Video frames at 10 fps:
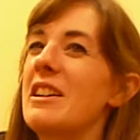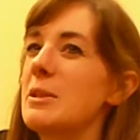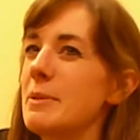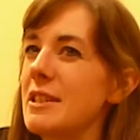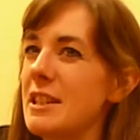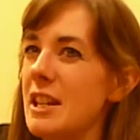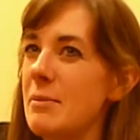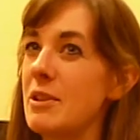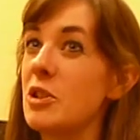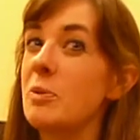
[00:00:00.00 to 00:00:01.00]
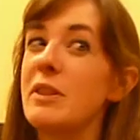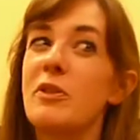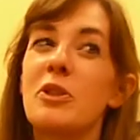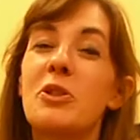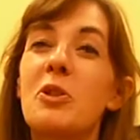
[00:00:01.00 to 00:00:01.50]
husband's name. And so when he
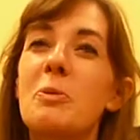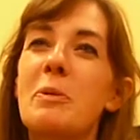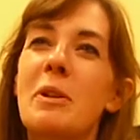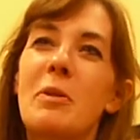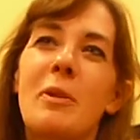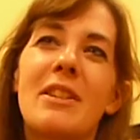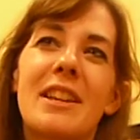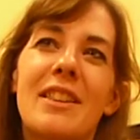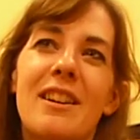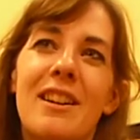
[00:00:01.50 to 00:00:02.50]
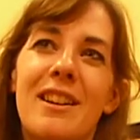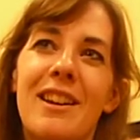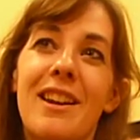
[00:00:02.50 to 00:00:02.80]
first told me what it was, I thought,